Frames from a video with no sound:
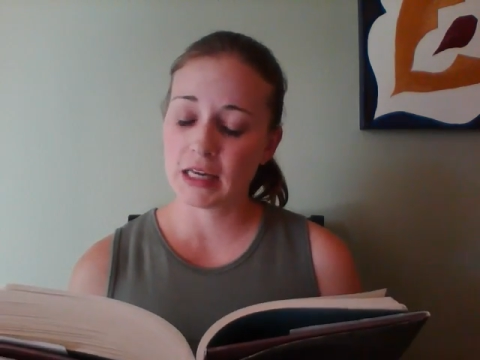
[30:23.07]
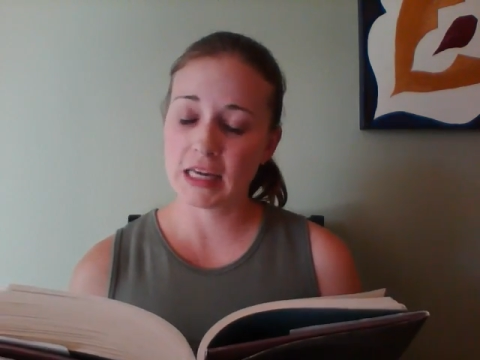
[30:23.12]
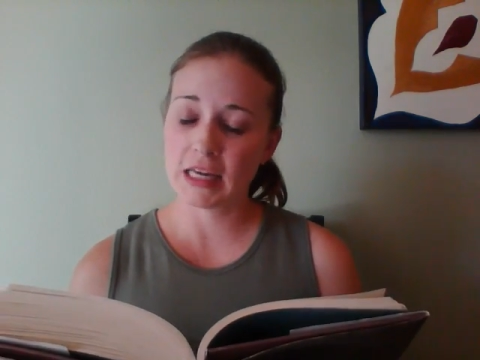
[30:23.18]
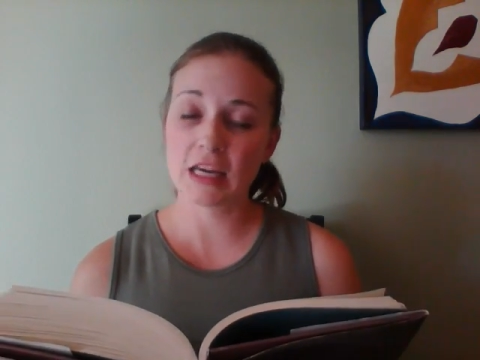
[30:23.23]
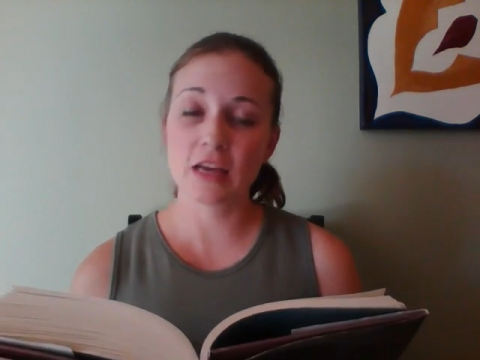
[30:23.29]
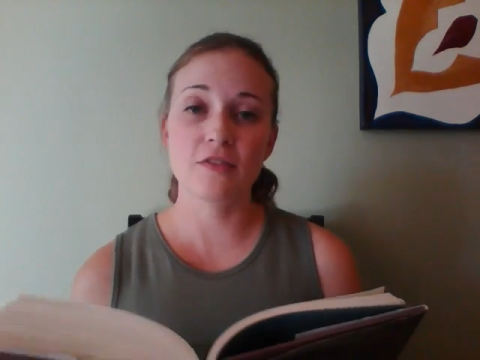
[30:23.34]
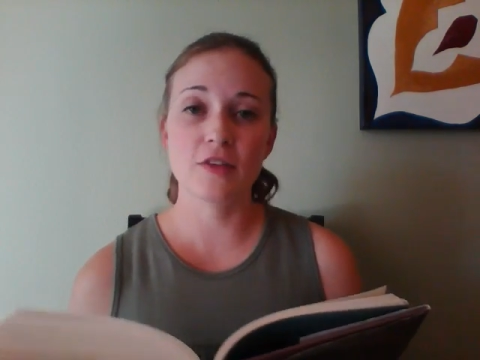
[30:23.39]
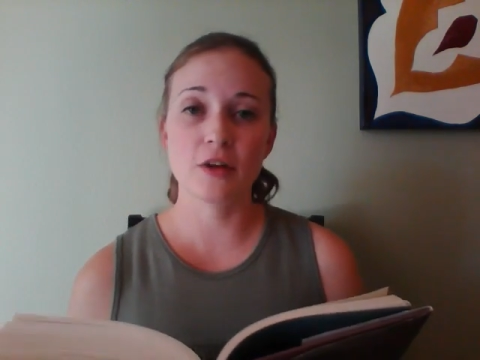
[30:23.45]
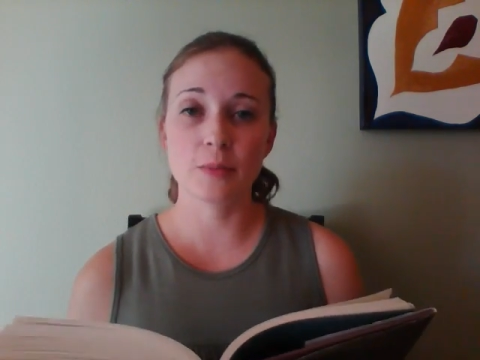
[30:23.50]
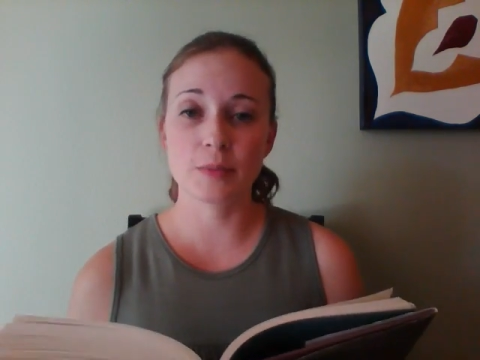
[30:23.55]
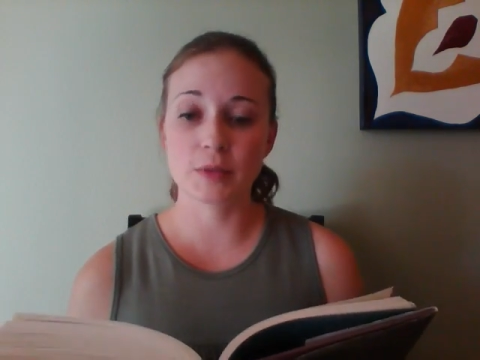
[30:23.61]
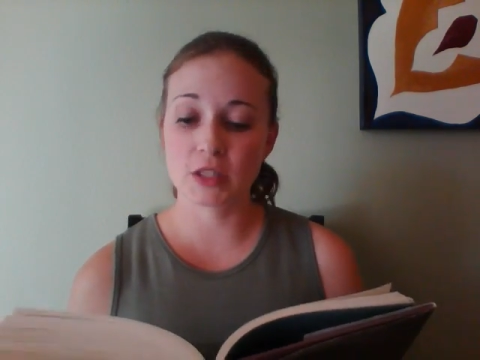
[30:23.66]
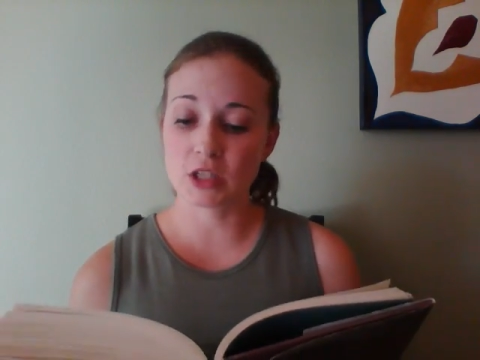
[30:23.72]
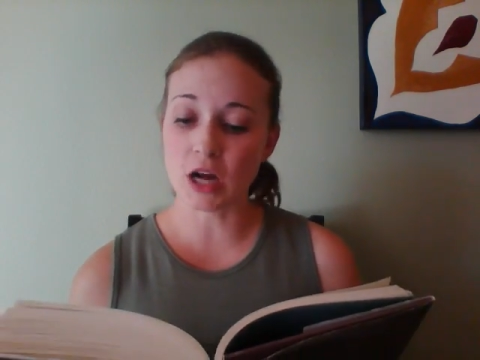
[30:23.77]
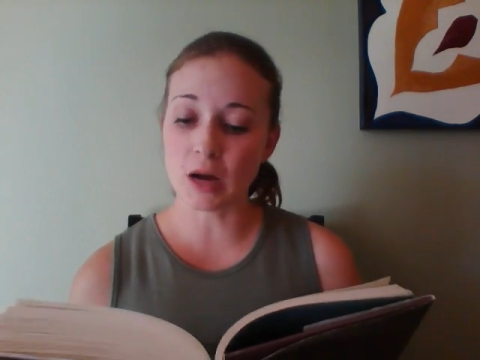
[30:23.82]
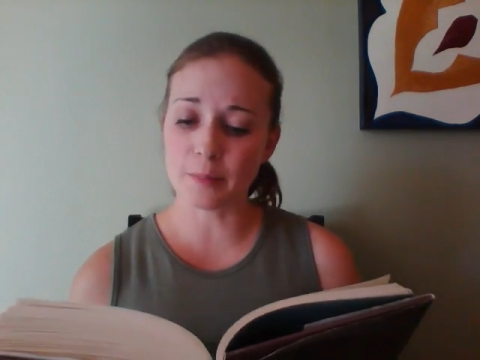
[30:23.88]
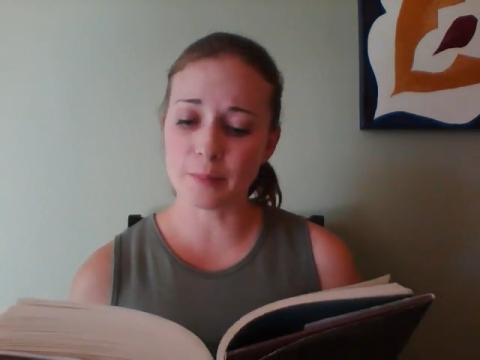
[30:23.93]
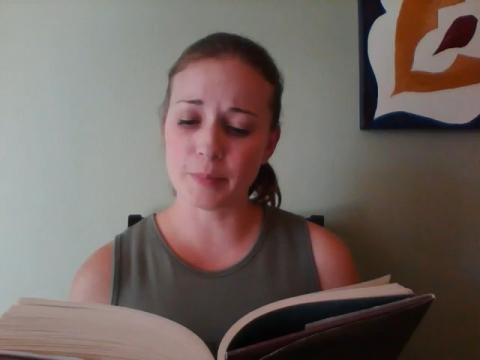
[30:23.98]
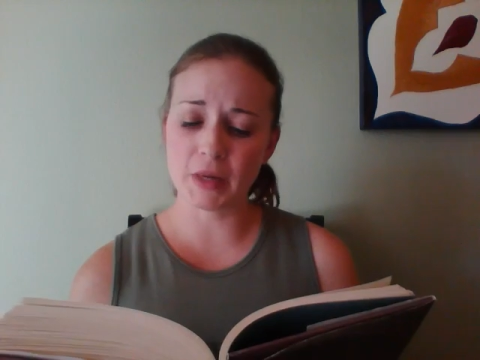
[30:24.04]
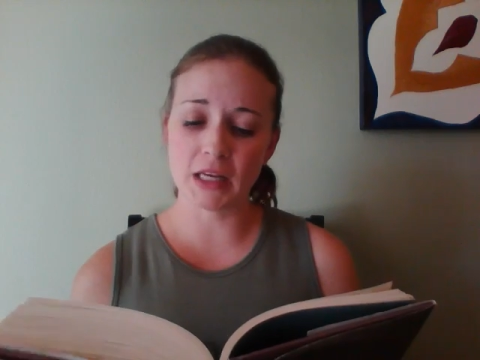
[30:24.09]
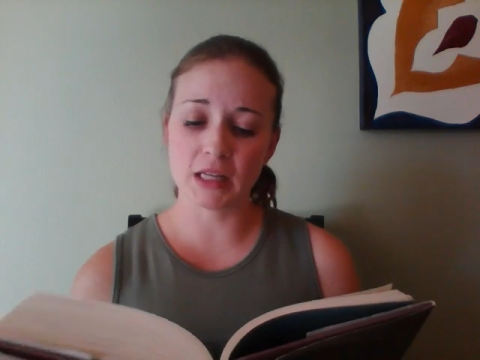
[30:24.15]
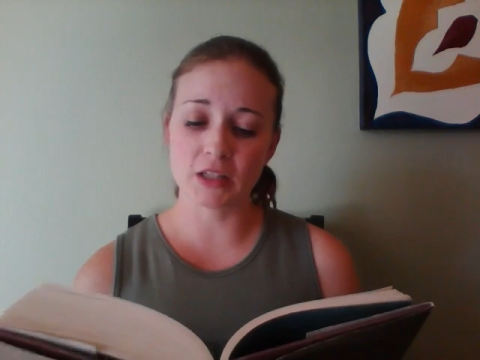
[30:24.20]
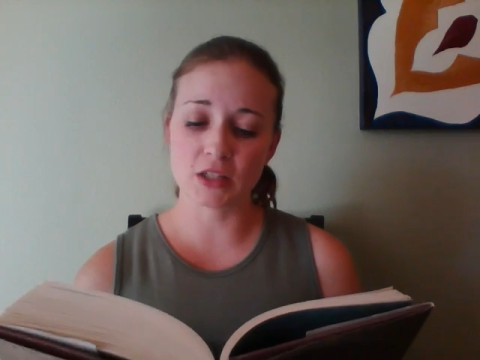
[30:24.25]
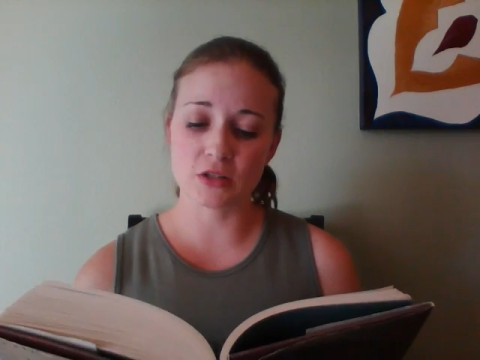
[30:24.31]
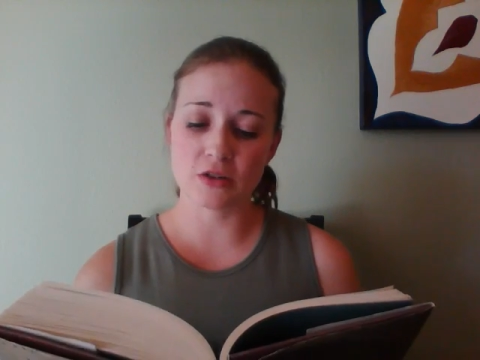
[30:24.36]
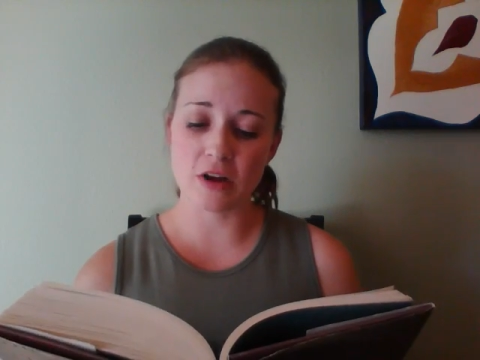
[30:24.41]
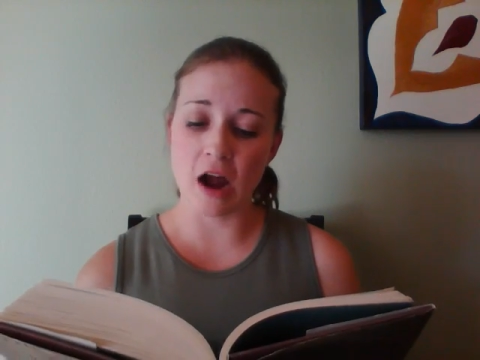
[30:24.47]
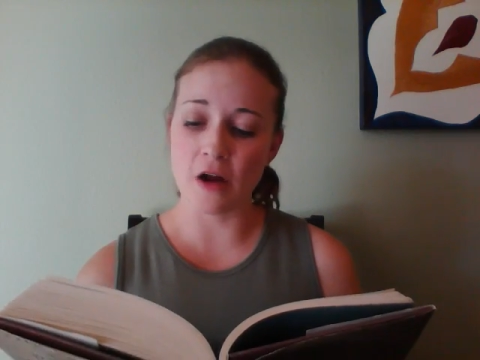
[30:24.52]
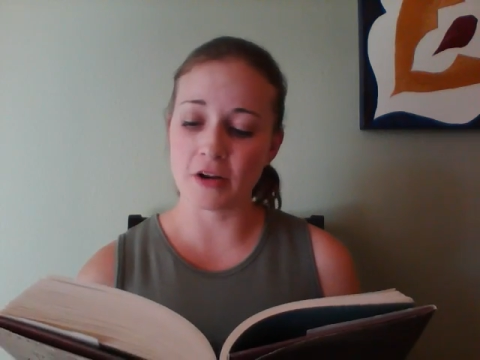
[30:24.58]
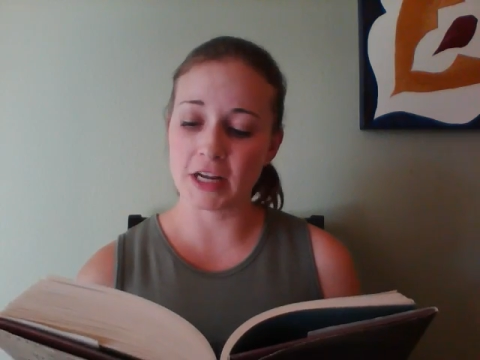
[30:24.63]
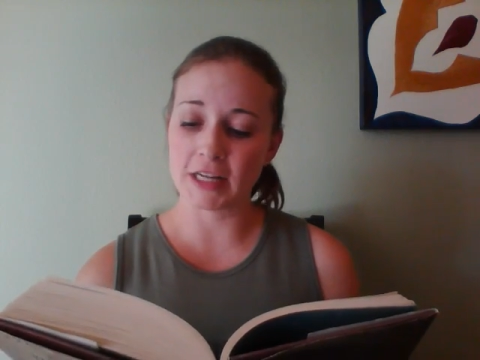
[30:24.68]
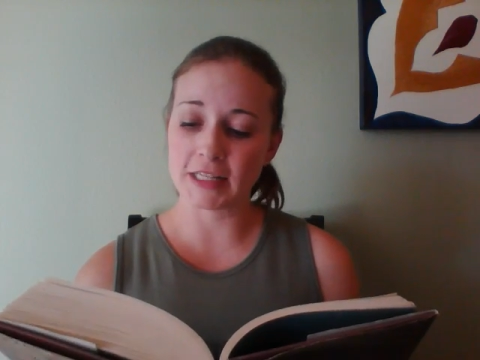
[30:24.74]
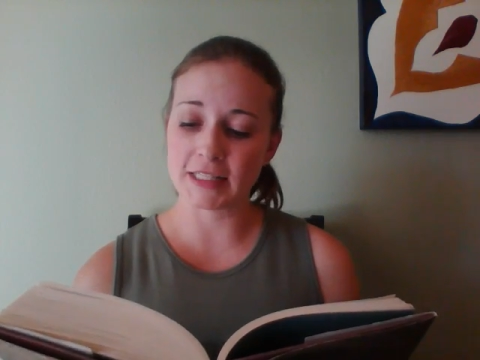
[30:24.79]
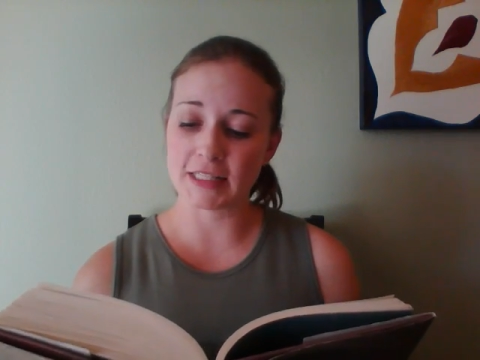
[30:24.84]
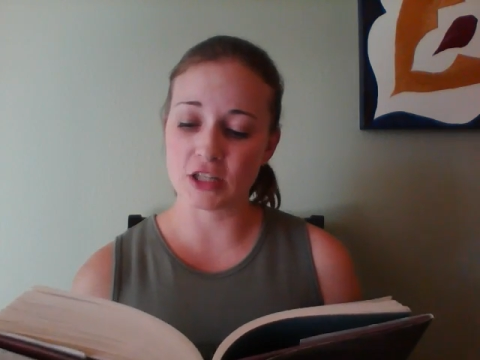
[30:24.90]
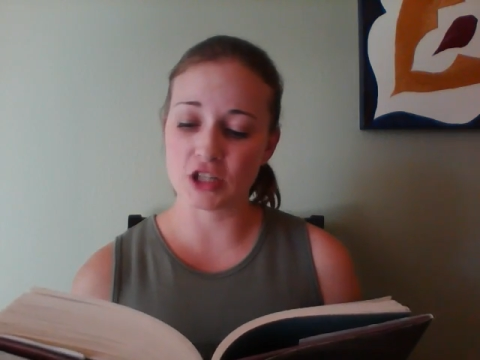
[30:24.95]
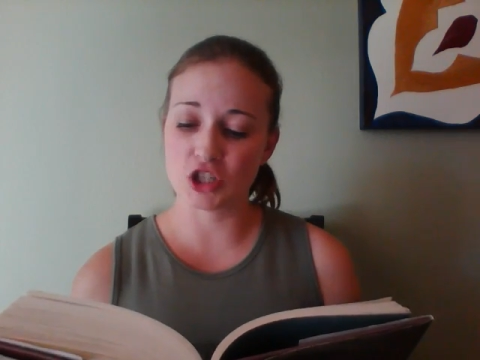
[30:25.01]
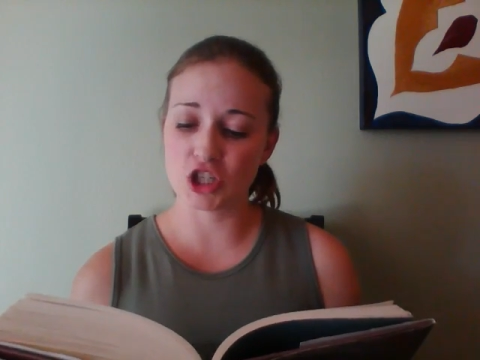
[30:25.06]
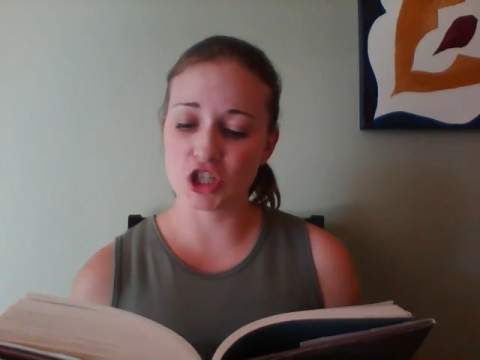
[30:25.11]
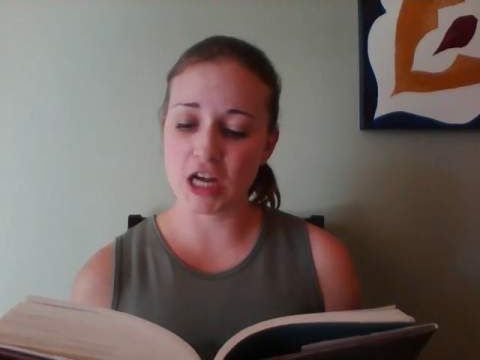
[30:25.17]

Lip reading: King Philip stopped beating his crown against his